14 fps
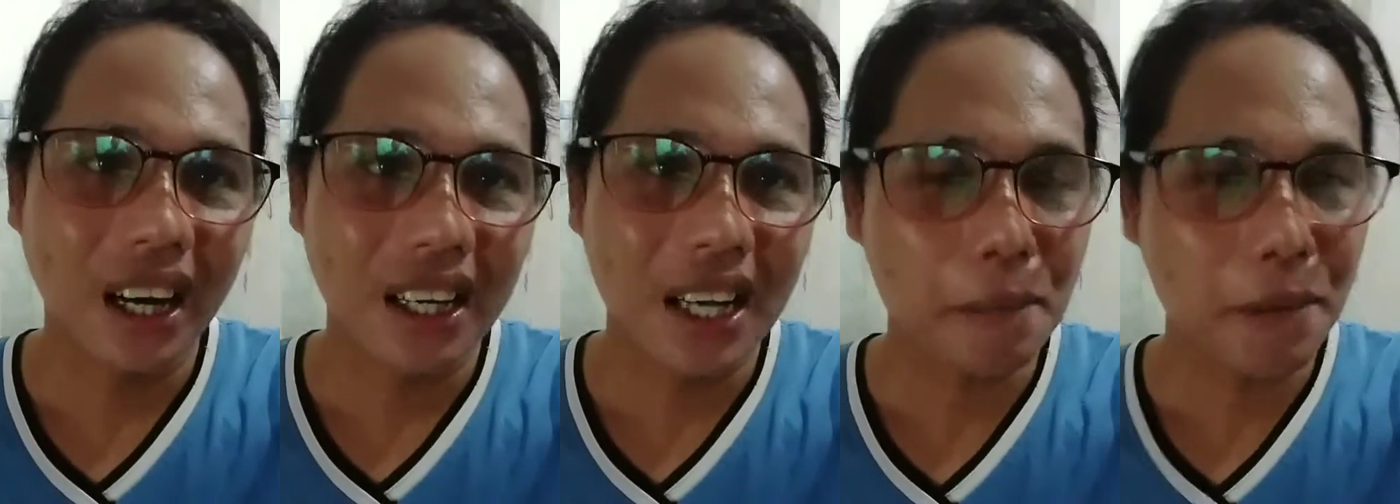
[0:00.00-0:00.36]

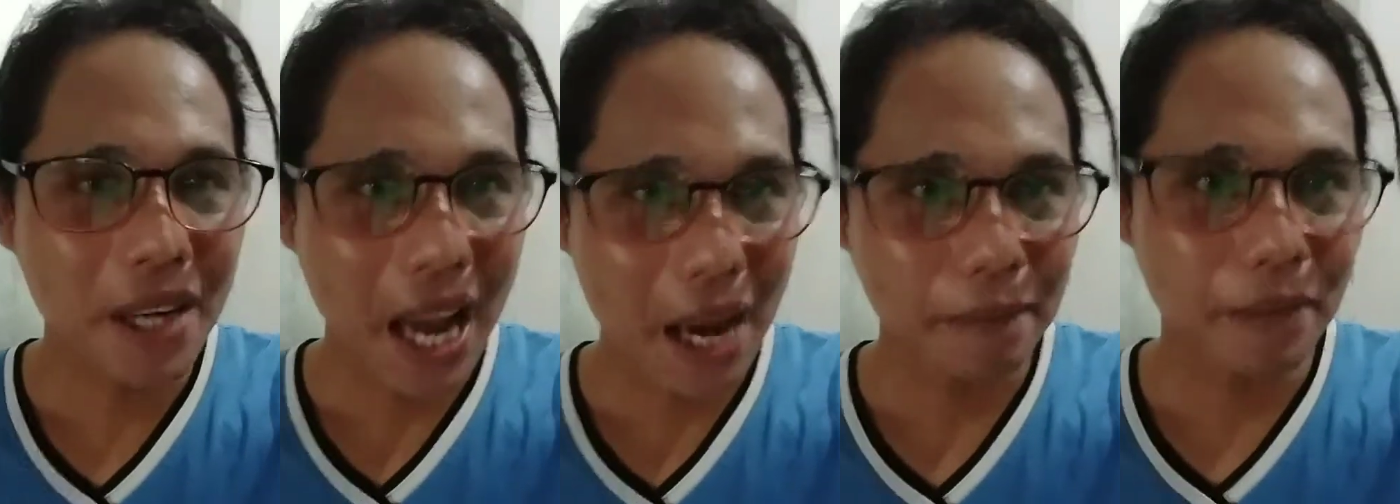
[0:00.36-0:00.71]

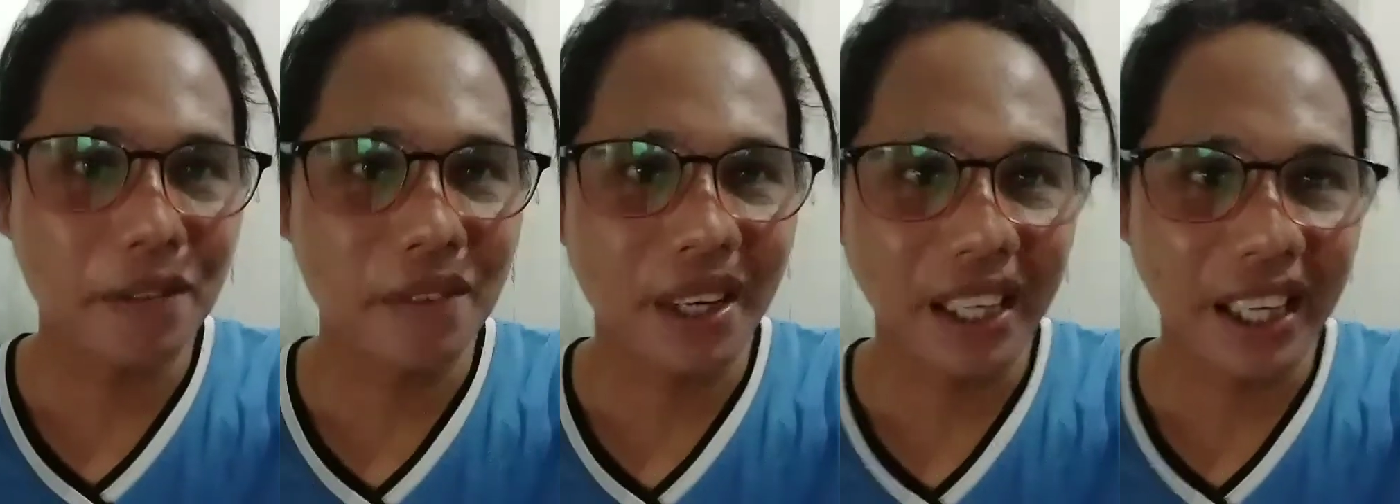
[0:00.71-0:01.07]

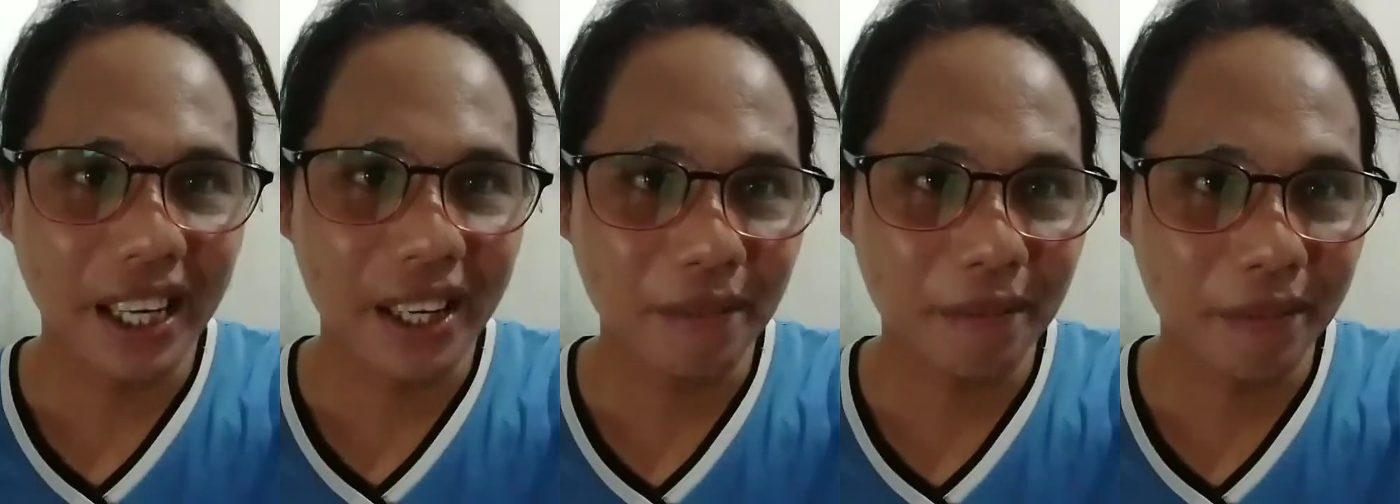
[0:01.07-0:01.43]
Lapulapu
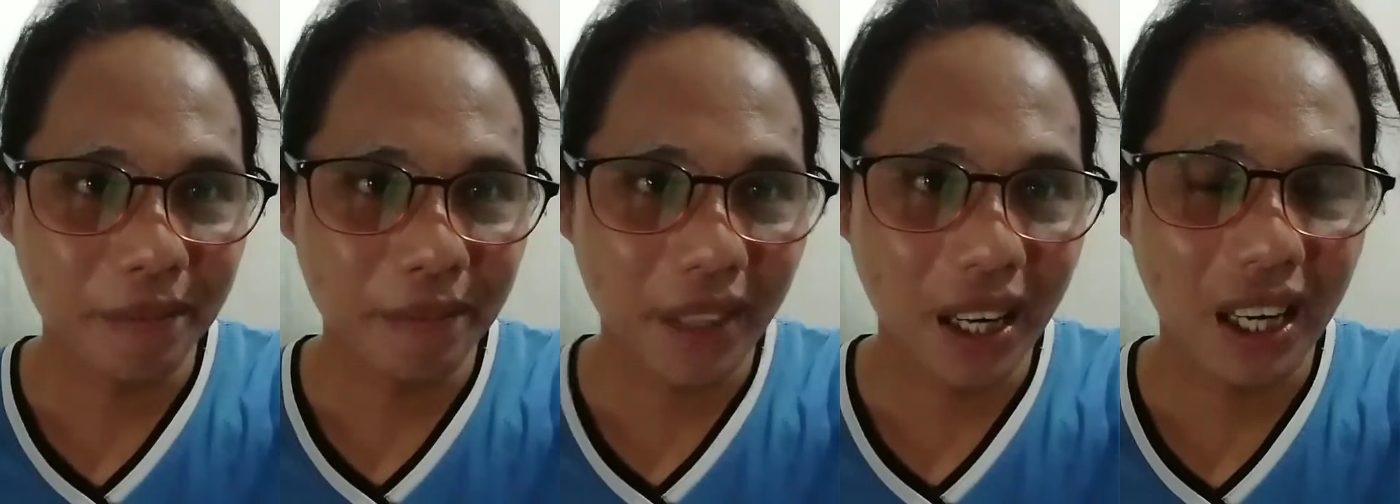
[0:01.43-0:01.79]
Barangay
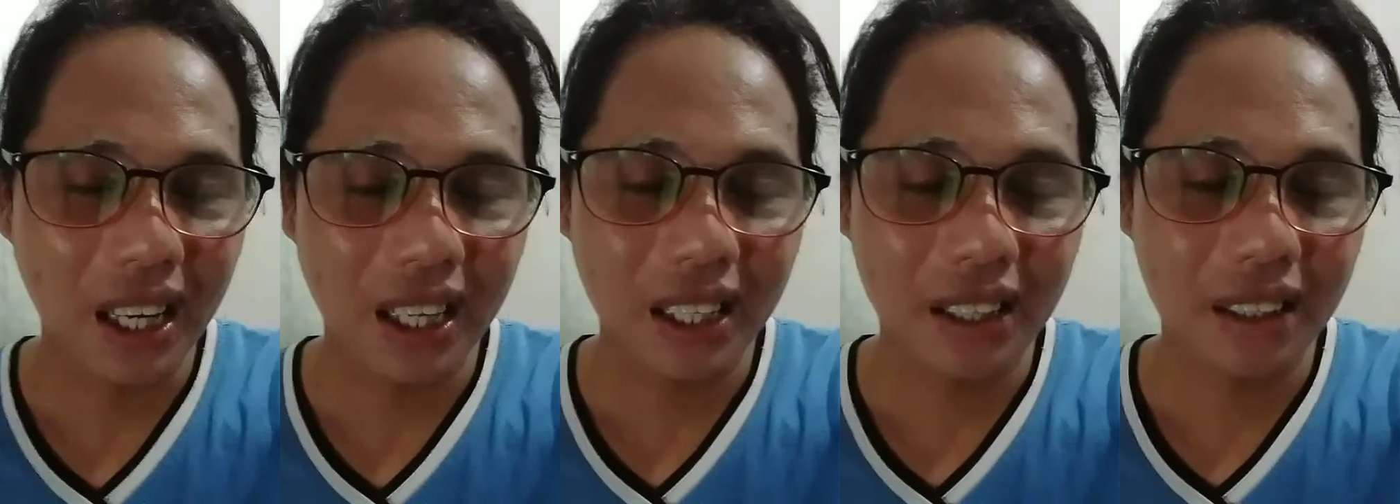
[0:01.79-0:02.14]

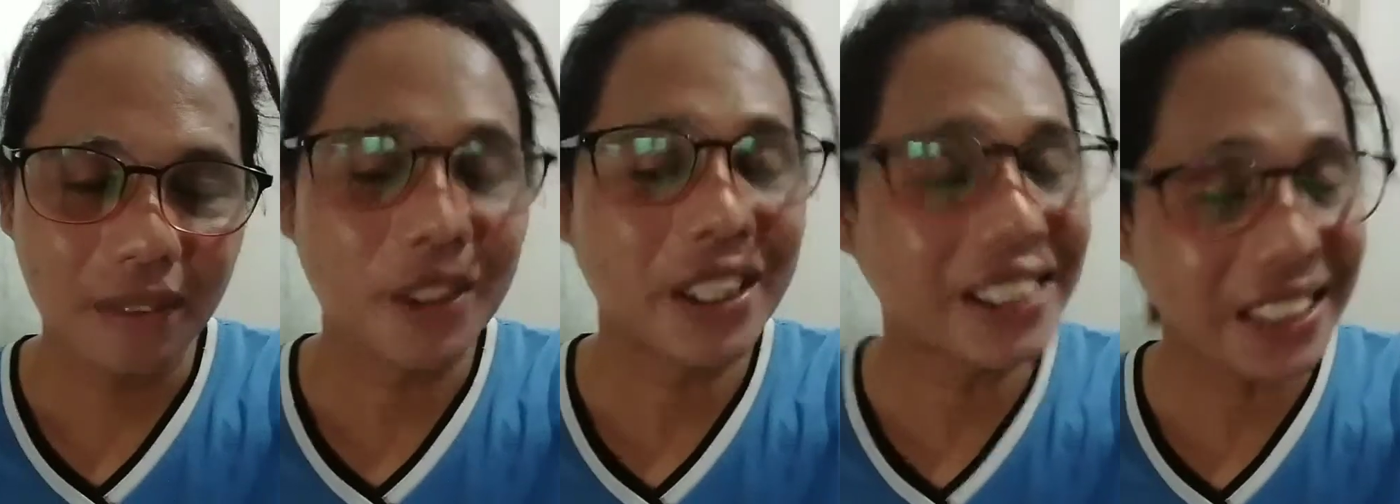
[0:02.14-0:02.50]

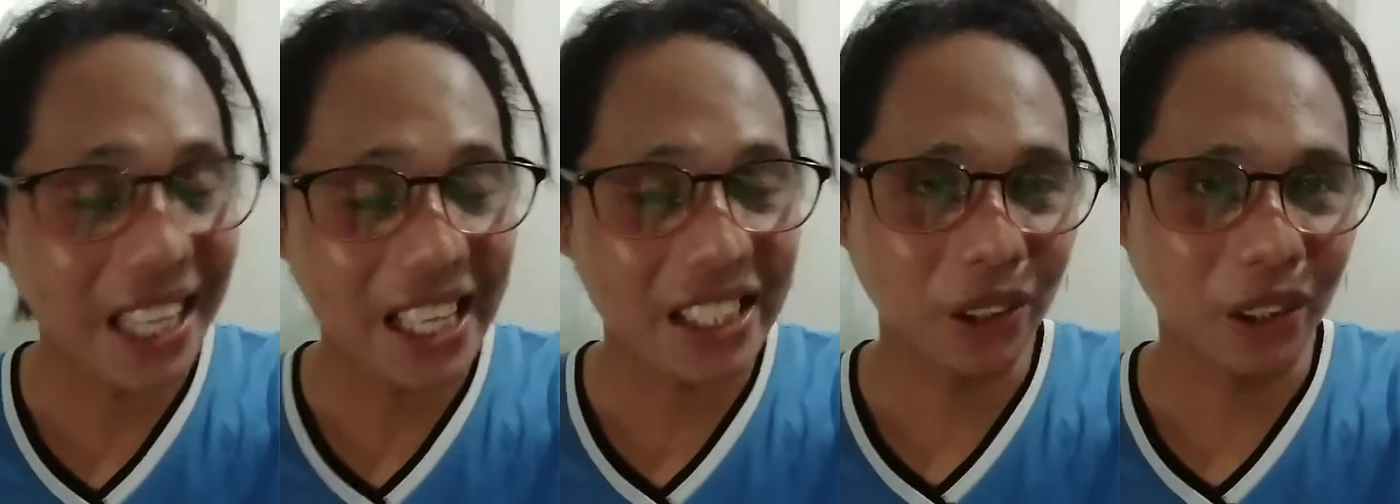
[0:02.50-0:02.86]
Police
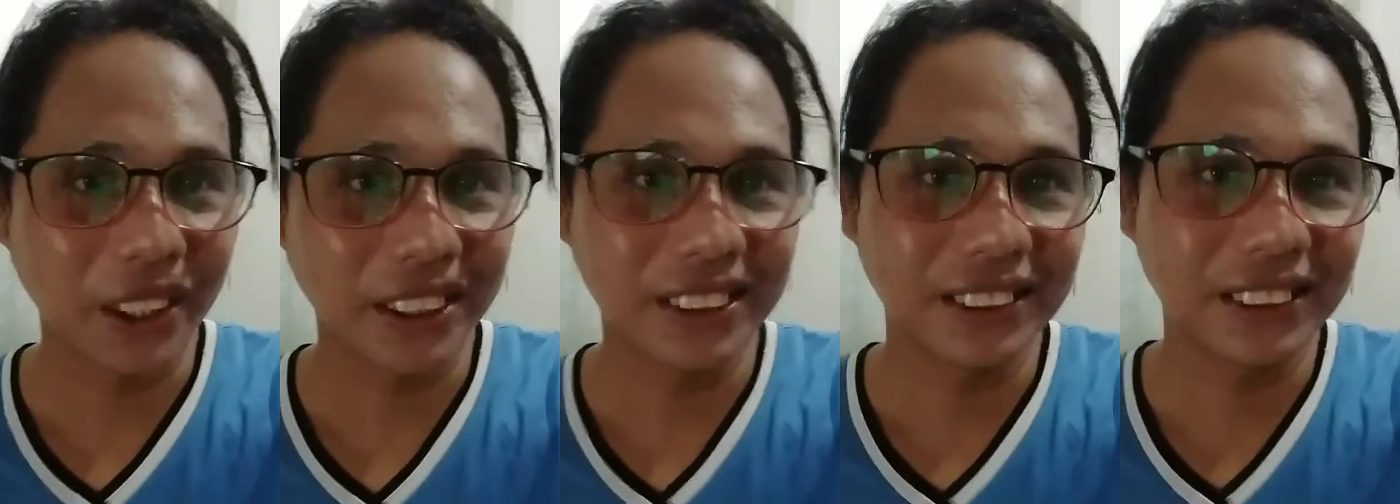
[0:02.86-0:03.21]

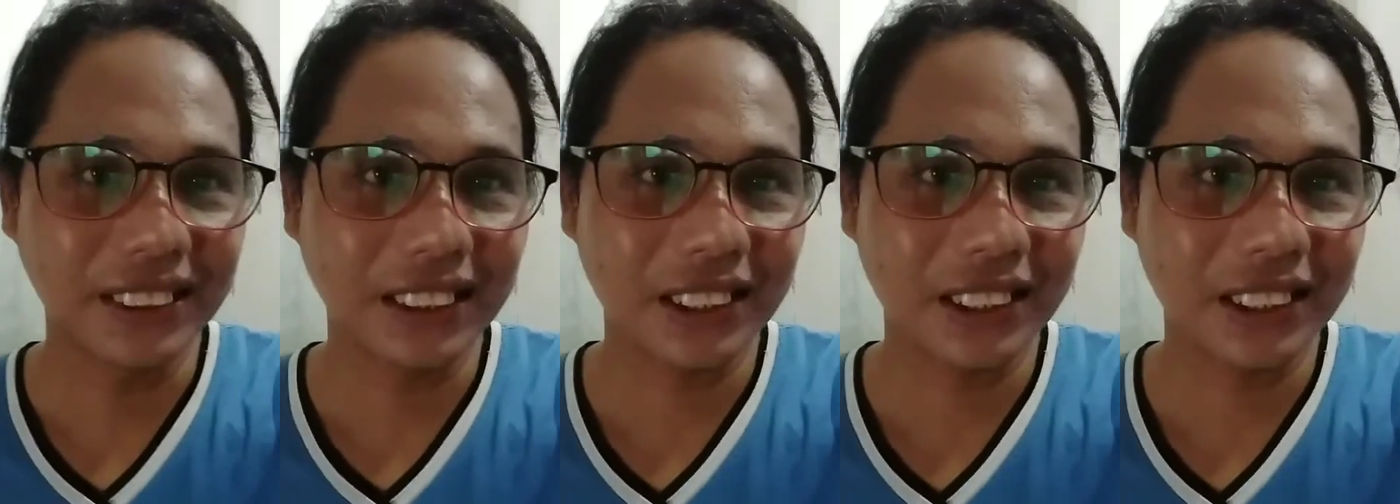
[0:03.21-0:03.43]
Station, no?